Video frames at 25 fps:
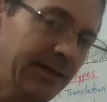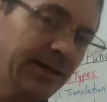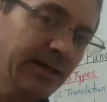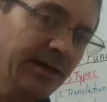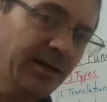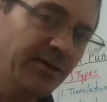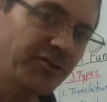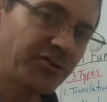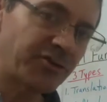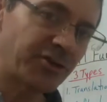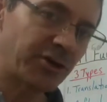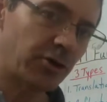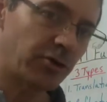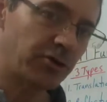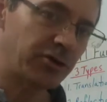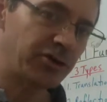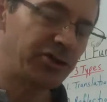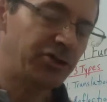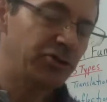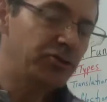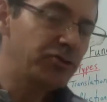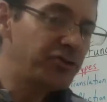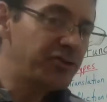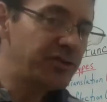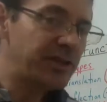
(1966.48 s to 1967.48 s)
So
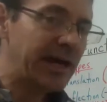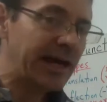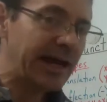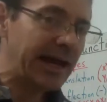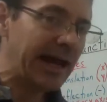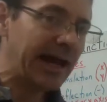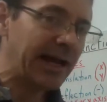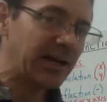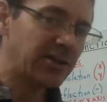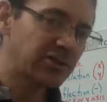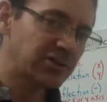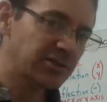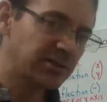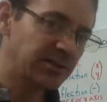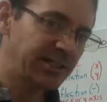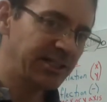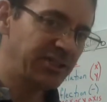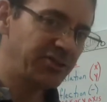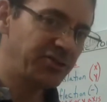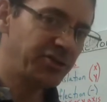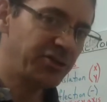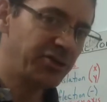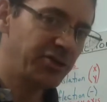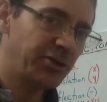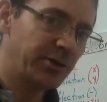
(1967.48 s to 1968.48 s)
use that actually
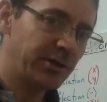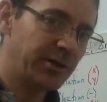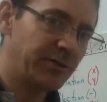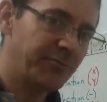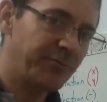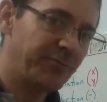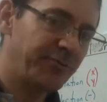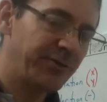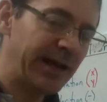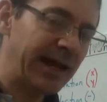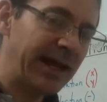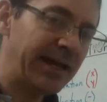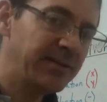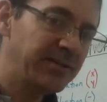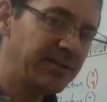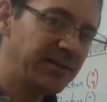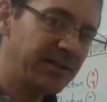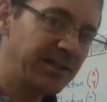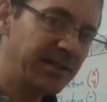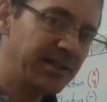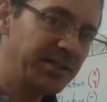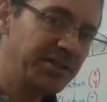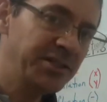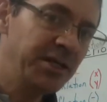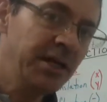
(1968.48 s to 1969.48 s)
to your
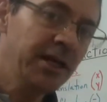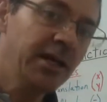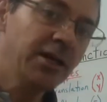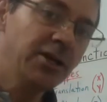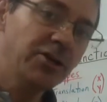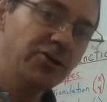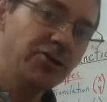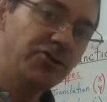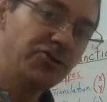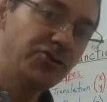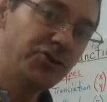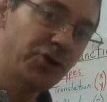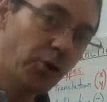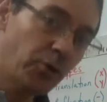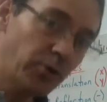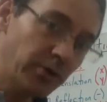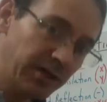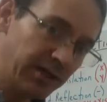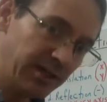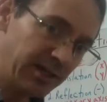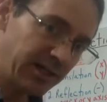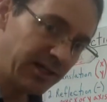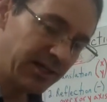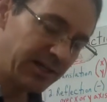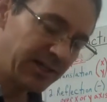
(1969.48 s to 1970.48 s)
advantage. Don't
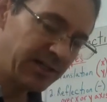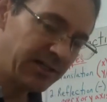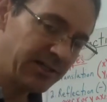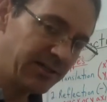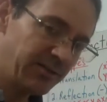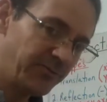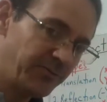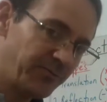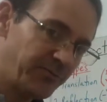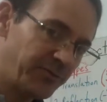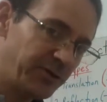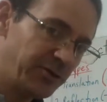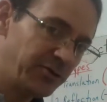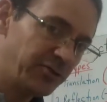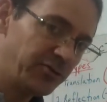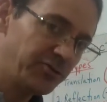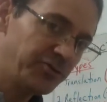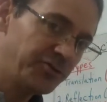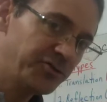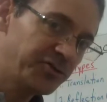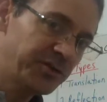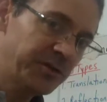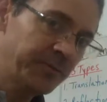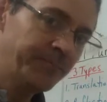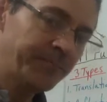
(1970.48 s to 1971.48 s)
get
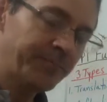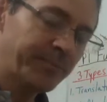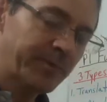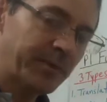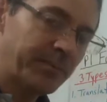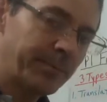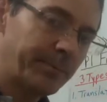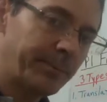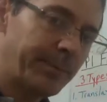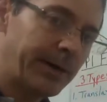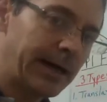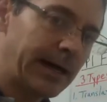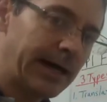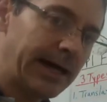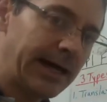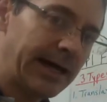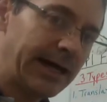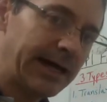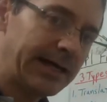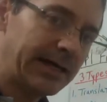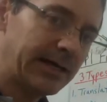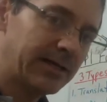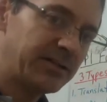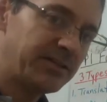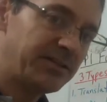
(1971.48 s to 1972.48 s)
confused
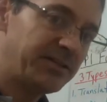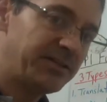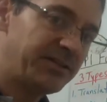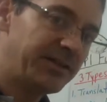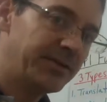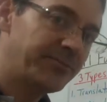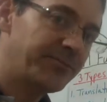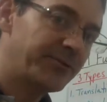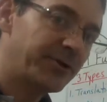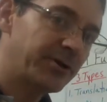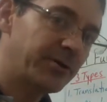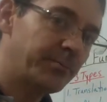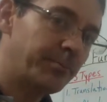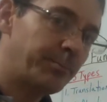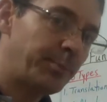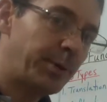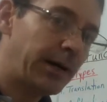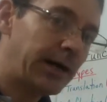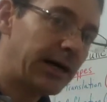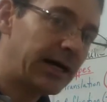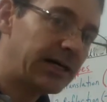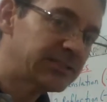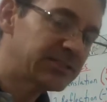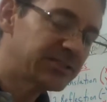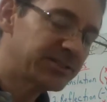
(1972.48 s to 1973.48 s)
by different
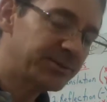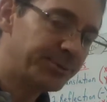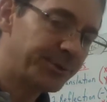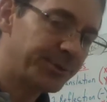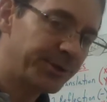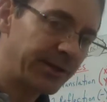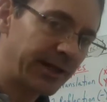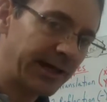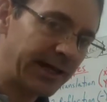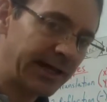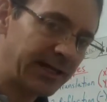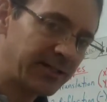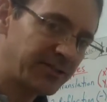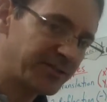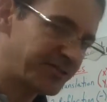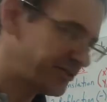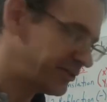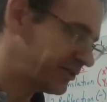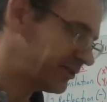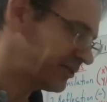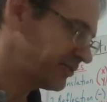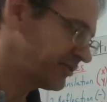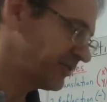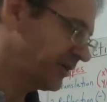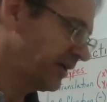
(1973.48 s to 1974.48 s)
possible
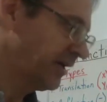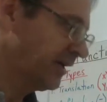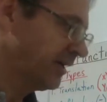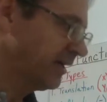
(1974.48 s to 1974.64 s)
answers.